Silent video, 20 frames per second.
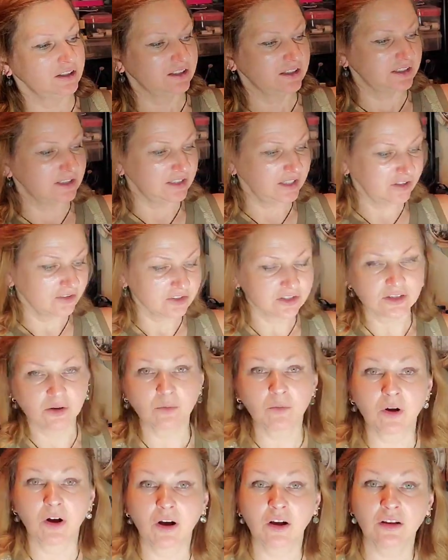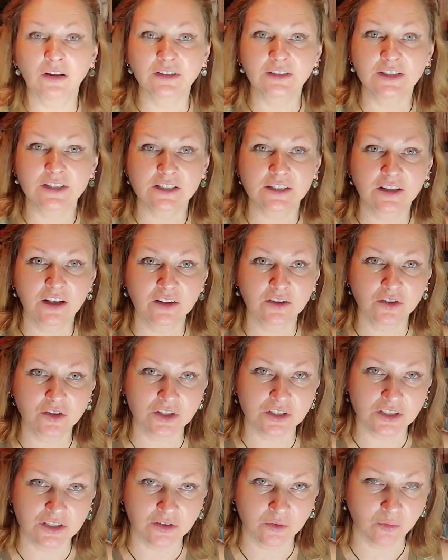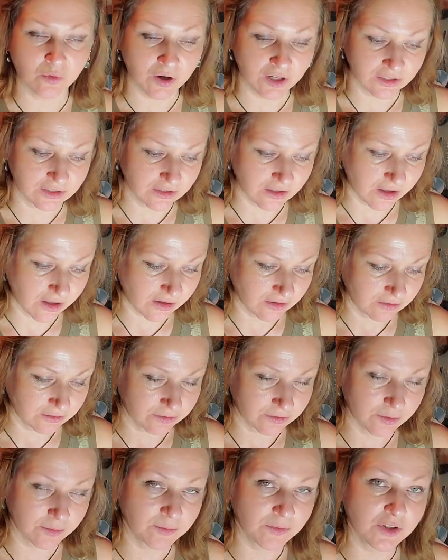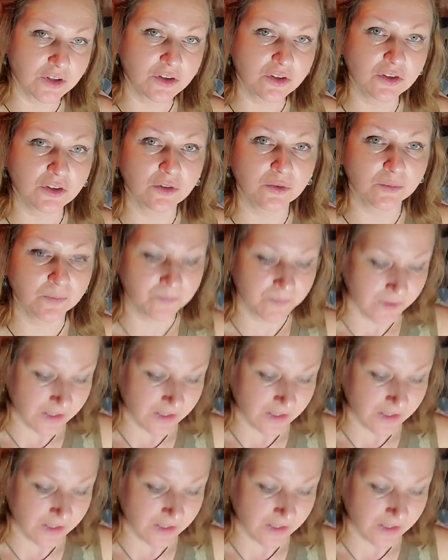still some color. It's not just a white color from the tube.